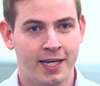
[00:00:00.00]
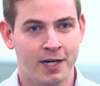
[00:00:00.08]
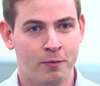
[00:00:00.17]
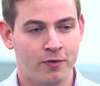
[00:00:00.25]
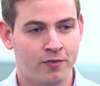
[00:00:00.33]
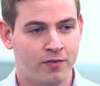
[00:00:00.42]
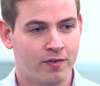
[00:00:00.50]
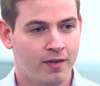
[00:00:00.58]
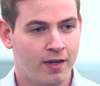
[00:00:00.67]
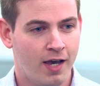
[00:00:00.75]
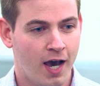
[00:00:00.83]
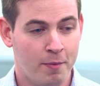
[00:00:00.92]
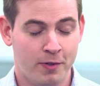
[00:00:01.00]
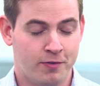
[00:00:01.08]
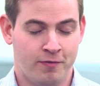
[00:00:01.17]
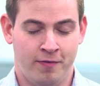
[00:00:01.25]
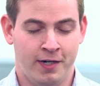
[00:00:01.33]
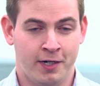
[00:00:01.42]
And it was
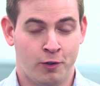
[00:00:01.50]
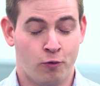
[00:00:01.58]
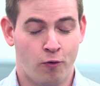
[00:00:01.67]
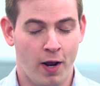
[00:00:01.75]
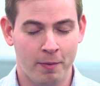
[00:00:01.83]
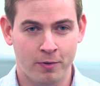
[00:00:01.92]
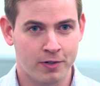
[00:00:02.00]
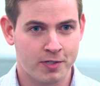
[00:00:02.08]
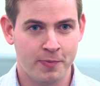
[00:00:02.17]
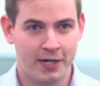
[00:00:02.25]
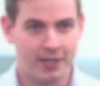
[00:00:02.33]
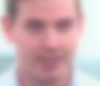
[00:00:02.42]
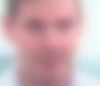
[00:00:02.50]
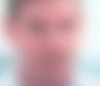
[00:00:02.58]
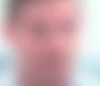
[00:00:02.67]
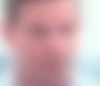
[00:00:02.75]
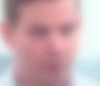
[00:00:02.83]
an incredible experience.